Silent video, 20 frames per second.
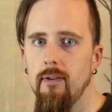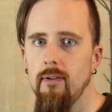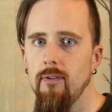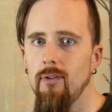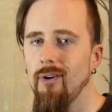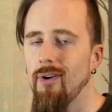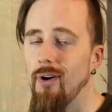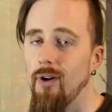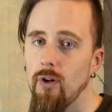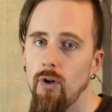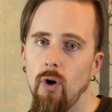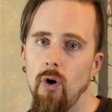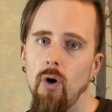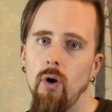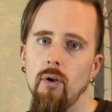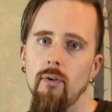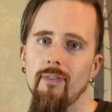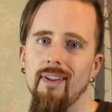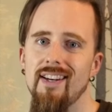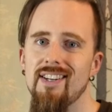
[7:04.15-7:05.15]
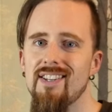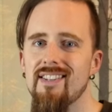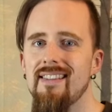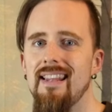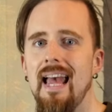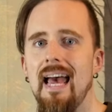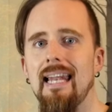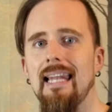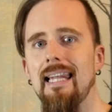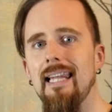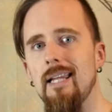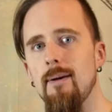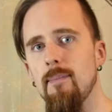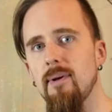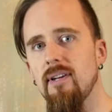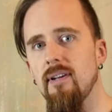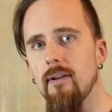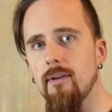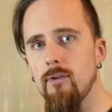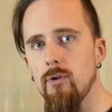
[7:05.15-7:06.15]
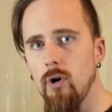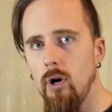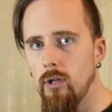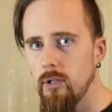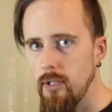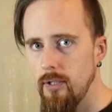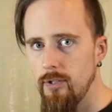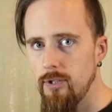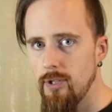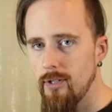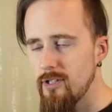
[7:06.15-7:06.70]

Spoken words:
Not at all. They just had limited knowledge,